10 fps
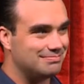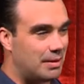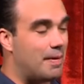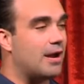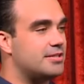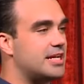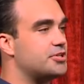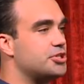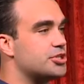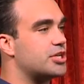My parents
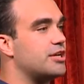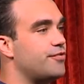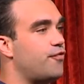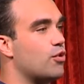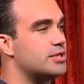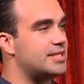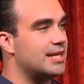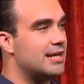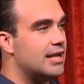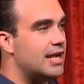actually just got divorced
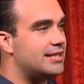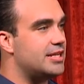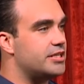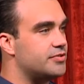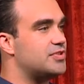at the age of